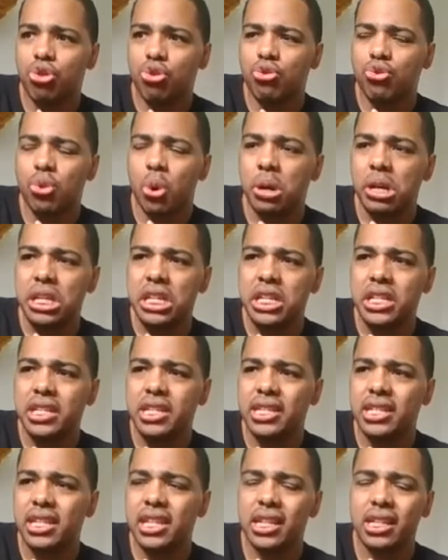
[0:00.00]

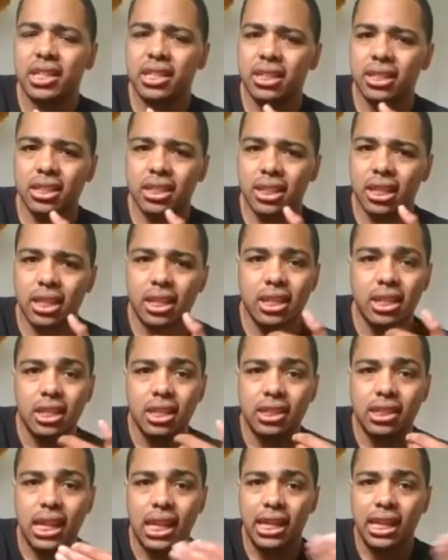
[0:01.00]
26
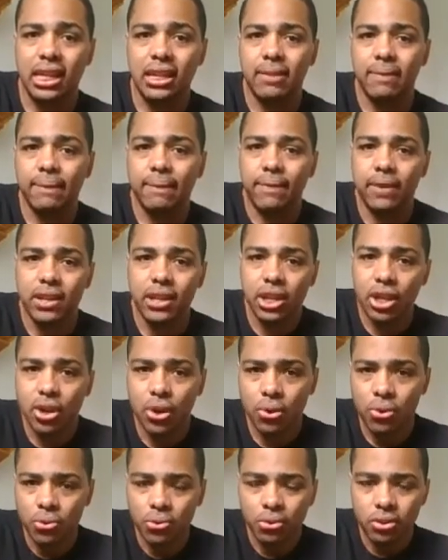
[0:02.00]
second
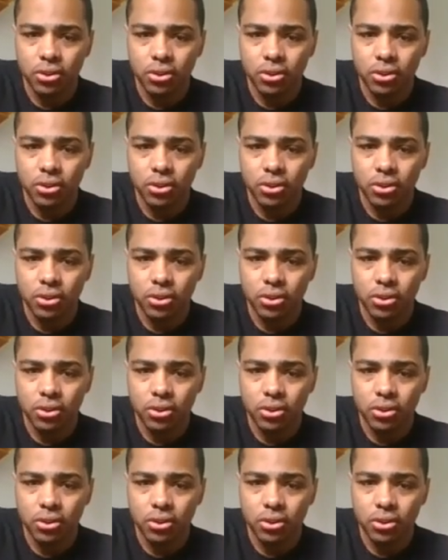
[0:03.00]
video